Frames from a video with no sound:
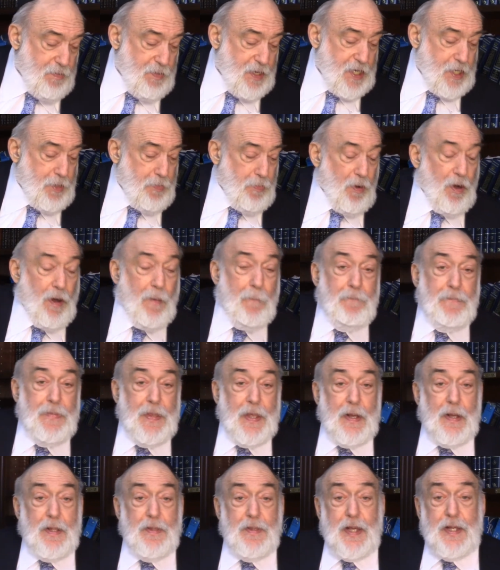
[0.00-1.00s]
Mishpat.
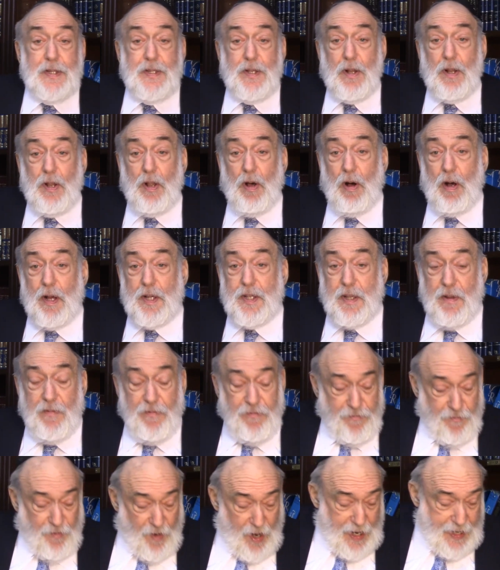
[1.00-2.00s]
These are laws of
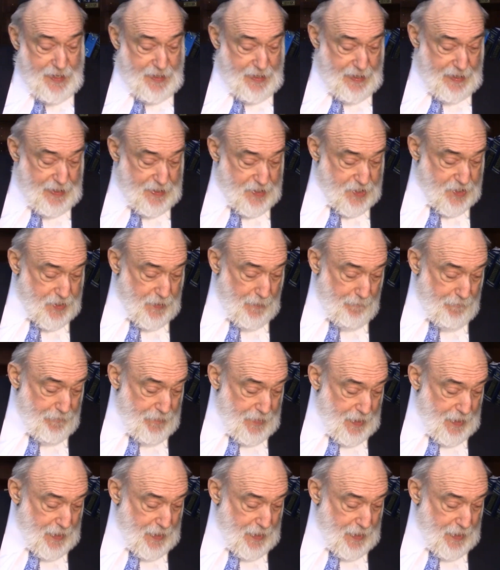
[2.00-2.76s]
finance.